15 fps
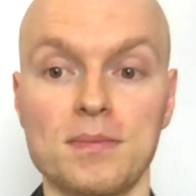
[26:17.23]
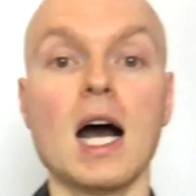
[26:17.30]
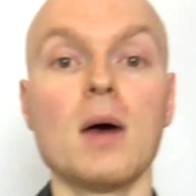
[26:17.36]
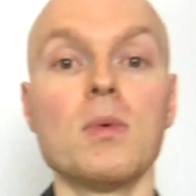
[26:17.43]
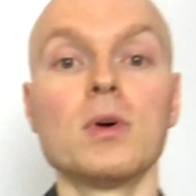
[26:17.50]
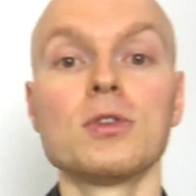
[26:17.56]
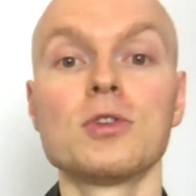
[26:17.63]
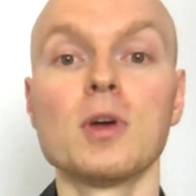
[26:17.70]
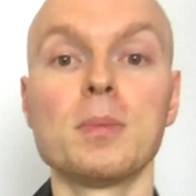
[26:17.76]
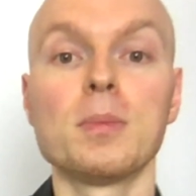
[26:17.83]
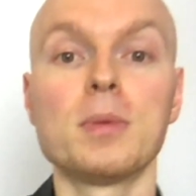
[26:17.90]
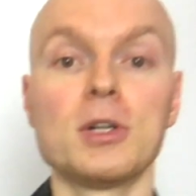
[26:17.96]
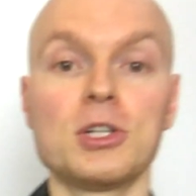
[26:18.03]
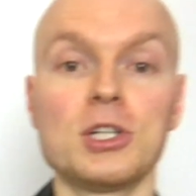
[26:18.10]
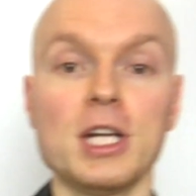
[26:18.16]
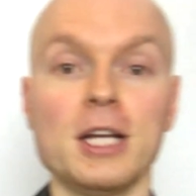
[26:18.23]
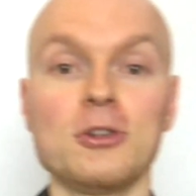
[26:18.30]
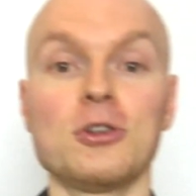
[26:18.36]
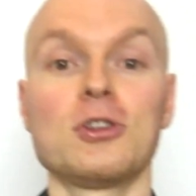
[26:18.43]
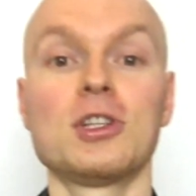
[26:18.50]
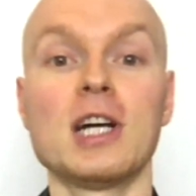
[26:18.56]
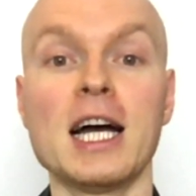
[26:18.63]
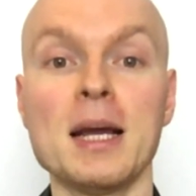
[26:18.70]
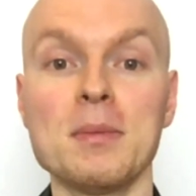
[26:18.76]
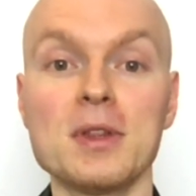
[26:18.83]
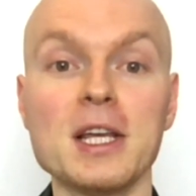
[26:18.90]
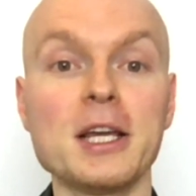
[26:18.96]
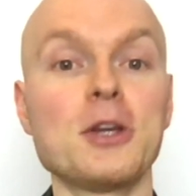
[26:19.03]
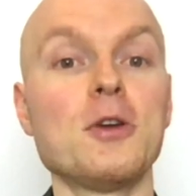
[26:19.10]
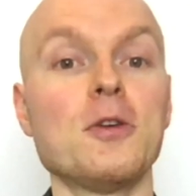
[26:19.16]
I want to appreciate your time.
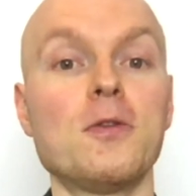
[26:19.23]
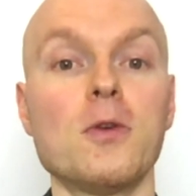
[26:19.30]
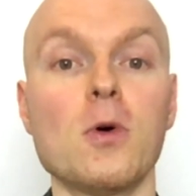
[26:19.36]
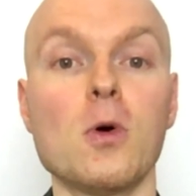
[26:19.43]
Thank you for